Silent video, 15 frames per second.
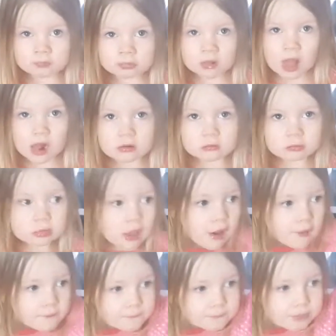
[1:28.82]
You like two
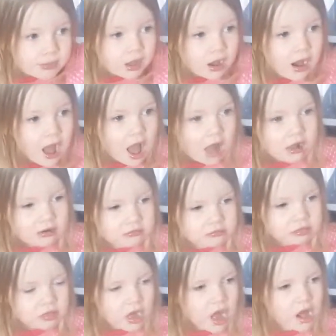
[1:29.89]
apples at the same time? Well, that's
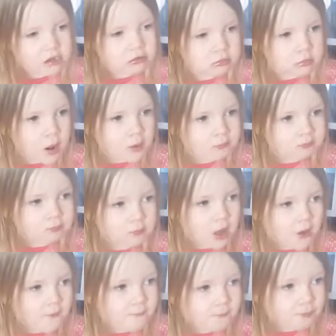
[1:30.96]
good.
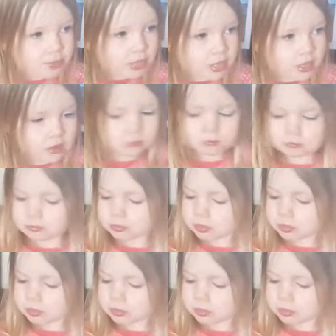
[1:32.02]
You're allowed to like